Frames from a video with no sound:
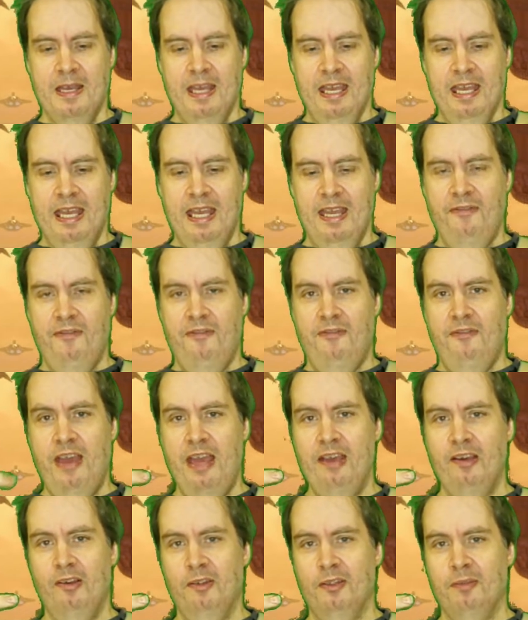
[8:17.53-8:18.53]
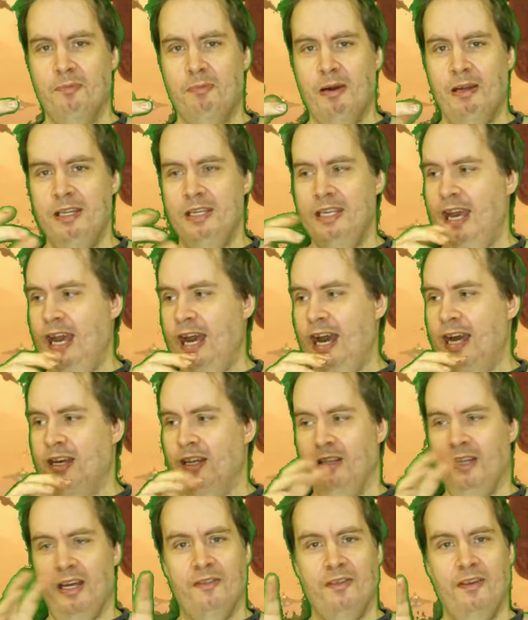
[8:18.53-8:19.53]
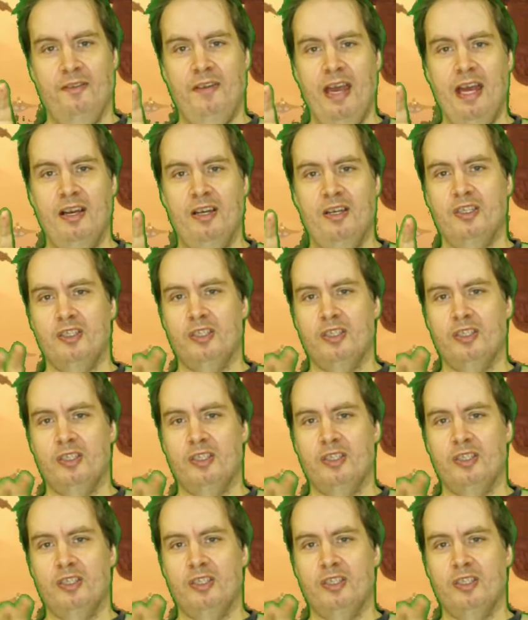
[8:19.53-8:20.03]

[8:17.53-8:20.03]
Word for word: he failed, but he had a lot of advantage.